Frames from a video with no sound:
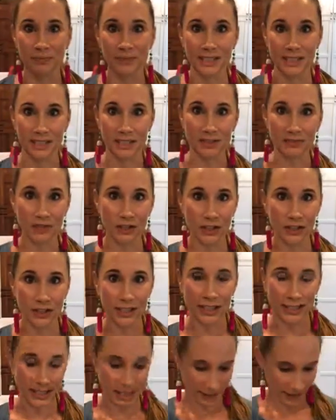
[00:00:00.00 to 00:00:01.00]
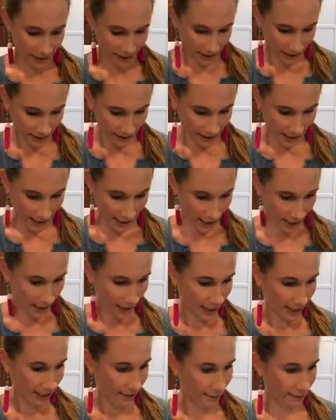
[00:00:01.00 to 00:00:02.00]
this is for greens,
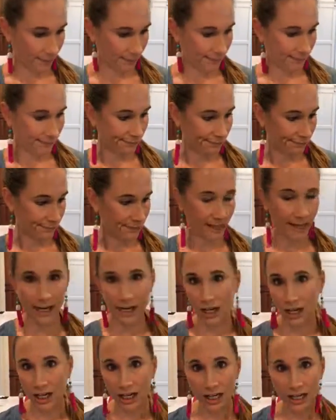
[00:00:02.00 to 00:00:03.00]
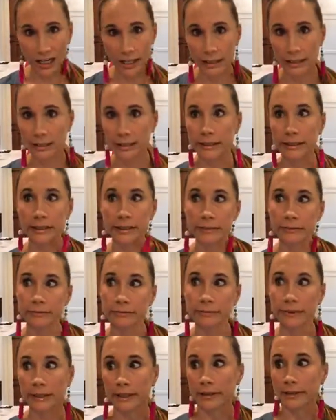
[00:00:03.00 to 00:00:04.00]
carrots,
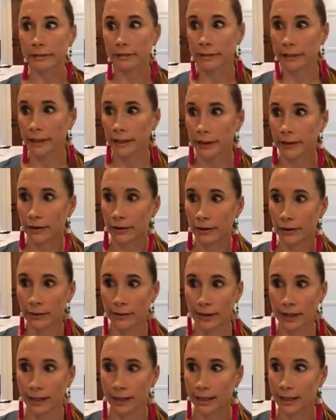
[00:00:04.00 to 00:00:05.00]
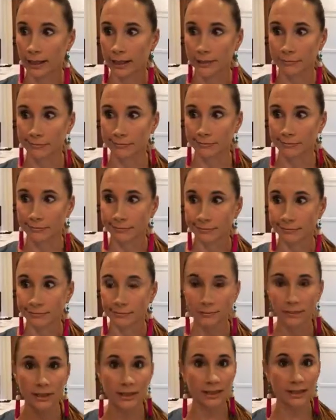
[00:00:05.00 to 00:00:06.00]
what else would go?
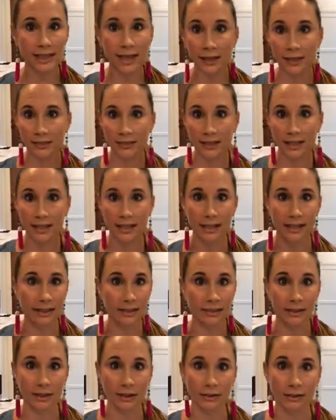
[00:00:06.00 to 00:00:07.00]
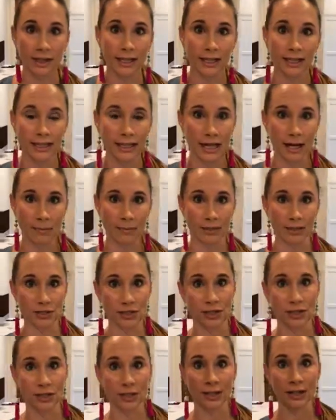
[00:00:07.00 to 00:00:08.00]
Celery, anytime
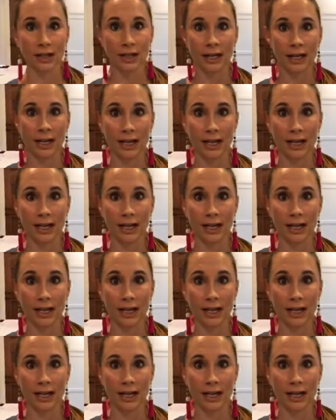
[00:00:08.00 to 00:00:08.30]
that you're